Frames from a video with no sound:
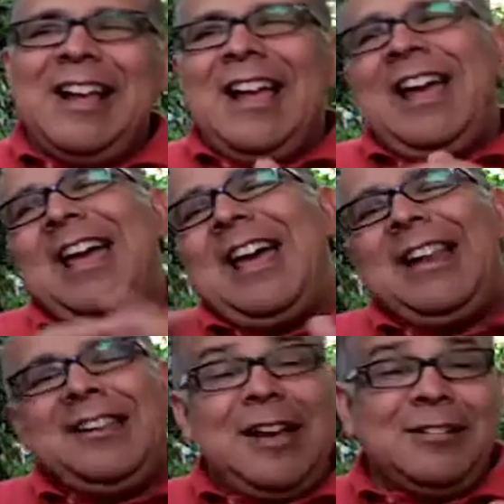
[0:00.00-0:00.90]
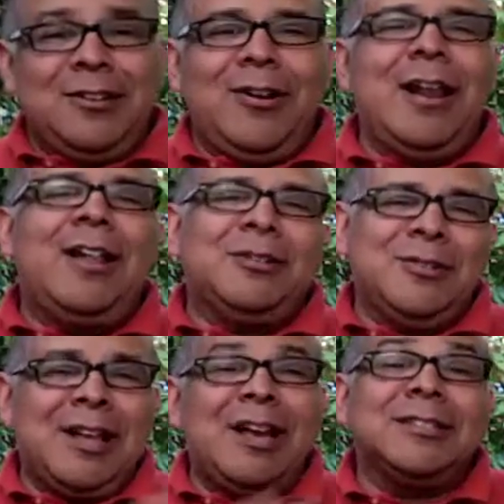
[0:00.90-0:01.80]
And you guys are going, Alex,
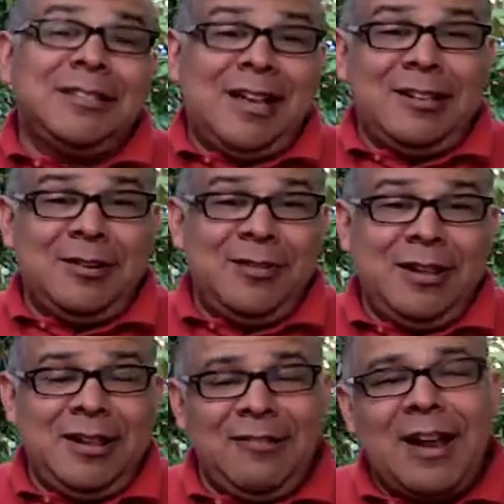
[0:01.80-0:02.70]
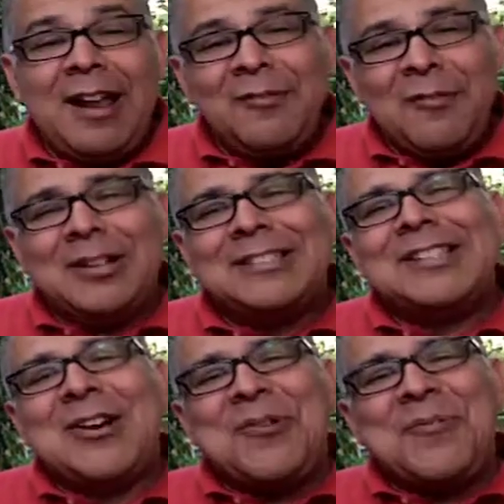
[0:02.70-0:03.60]
what the hell has this got to do with anything, right?
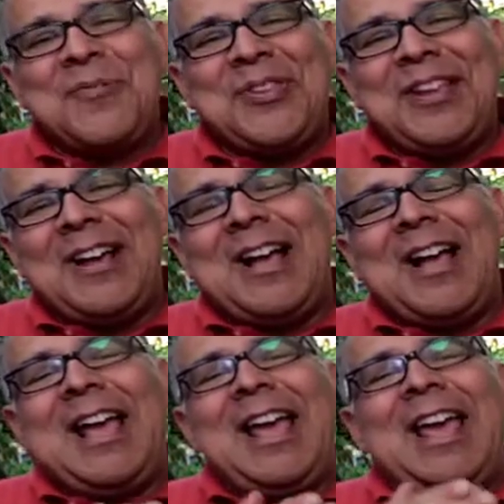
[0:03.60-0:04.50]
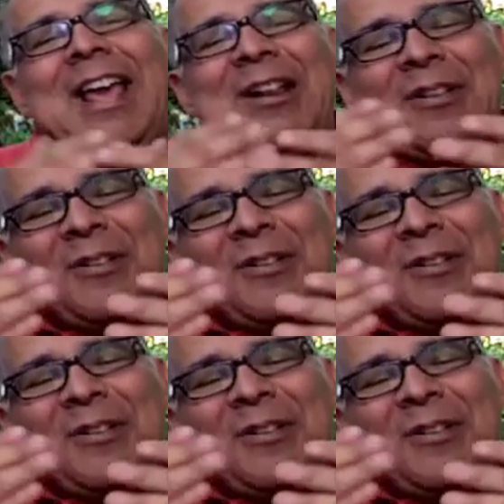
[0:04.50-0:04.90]
So it